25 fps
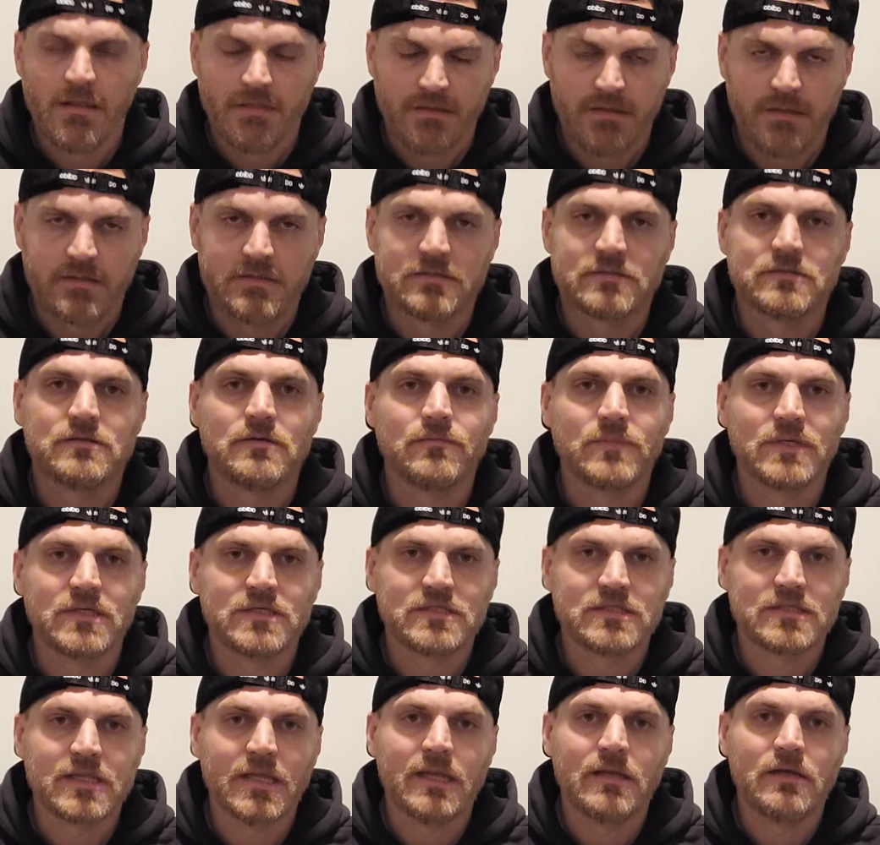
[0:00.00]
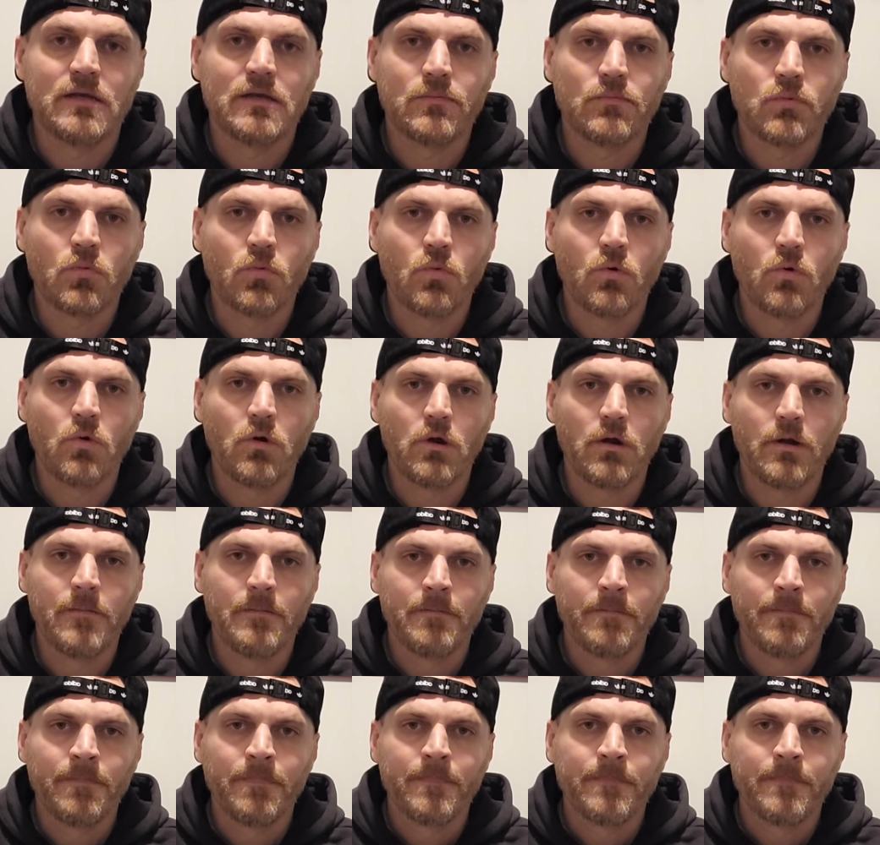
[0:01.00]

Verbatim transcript: think this is going to be a stand up war.